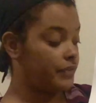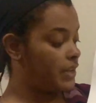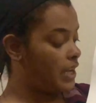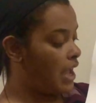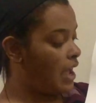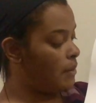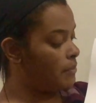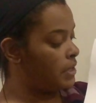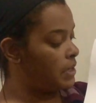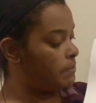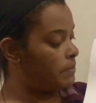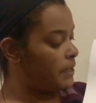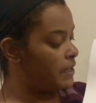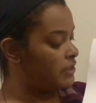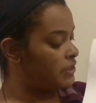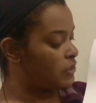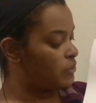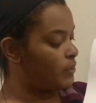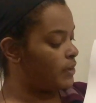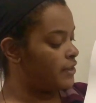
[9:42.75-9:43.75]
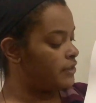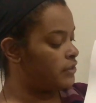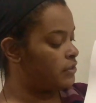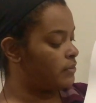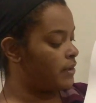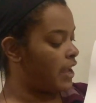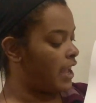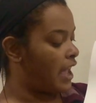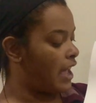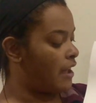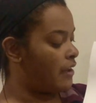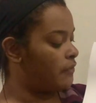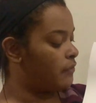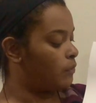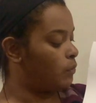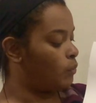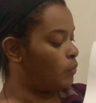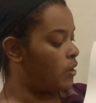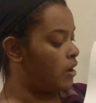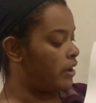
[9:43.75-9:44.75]
How many pink squares do I have?
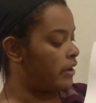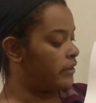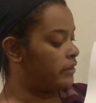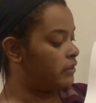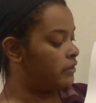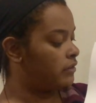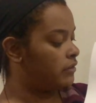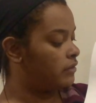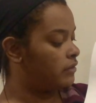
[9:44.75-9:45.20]
1,